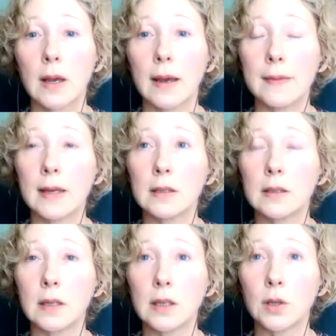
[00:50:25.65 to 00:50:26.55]
And
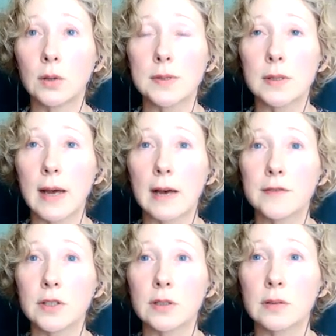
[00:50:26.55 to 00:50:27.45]
then, you know, so
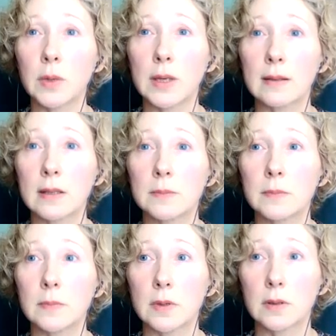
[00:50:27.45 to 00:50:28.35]
after we get
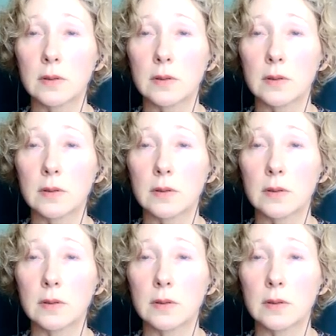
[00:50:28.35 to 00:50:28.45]
them